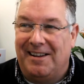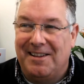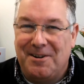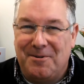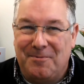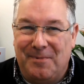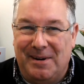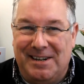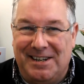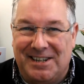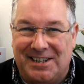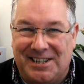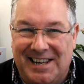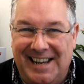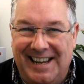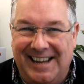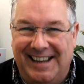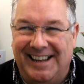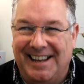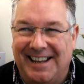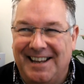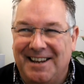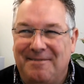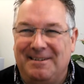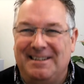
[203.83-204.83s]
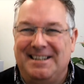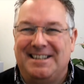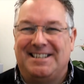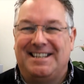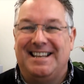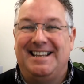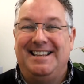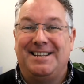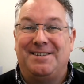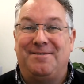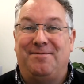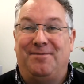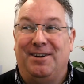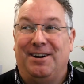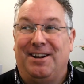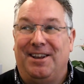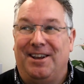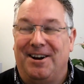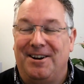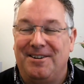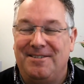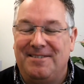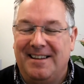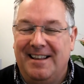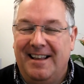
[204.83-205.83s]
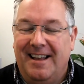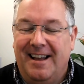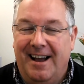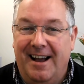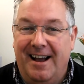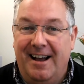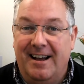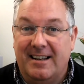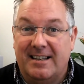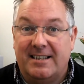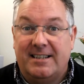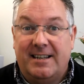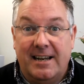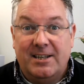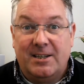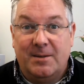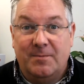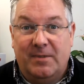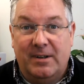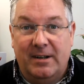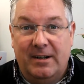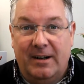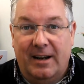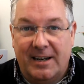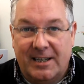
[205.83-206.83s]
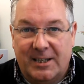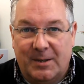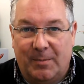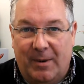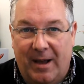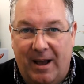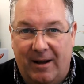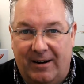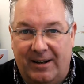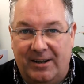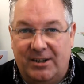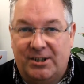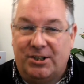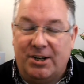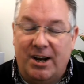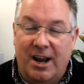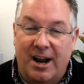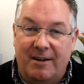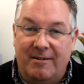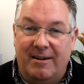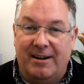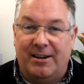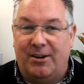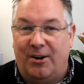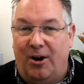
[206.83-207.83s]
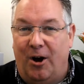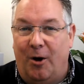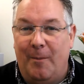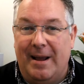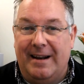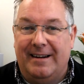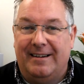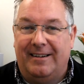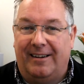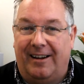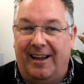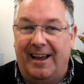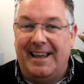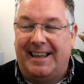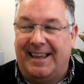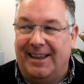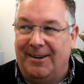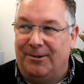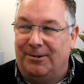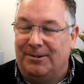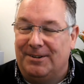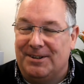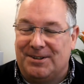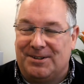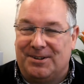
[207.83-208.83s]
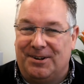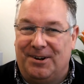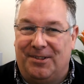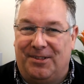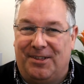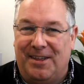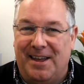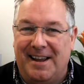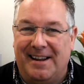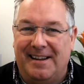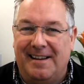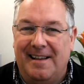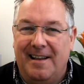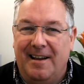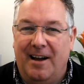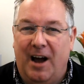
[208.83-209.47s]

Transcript: when you see this video, say something nice about it. Share it, comment, like it, all this sort of thing.